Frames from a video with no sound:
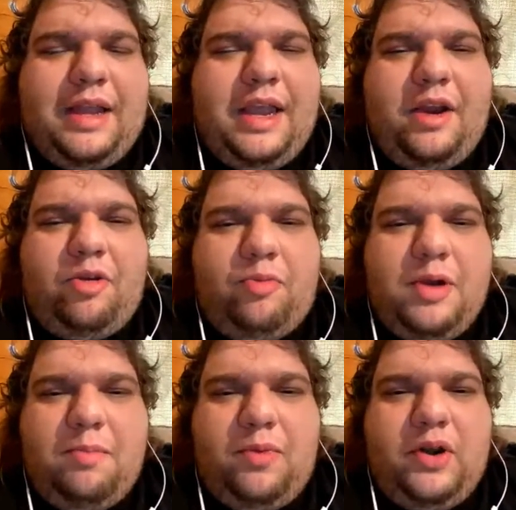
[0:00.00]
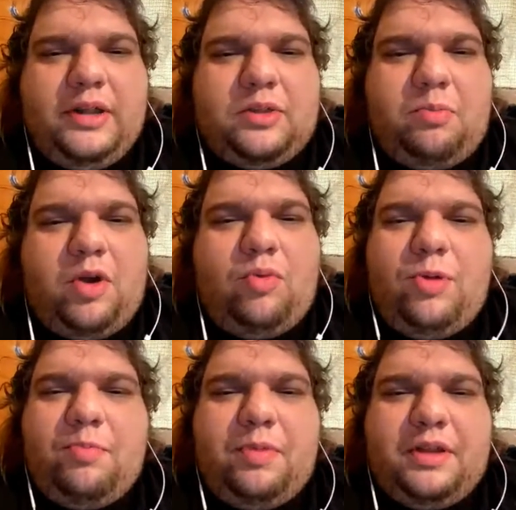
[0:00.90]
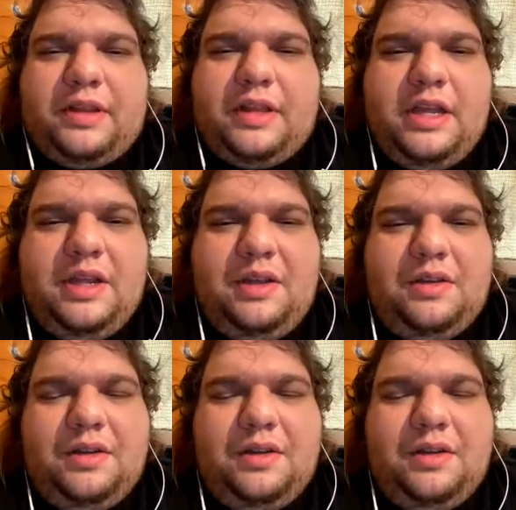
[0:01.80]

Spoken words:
can't remember at the moment, but they,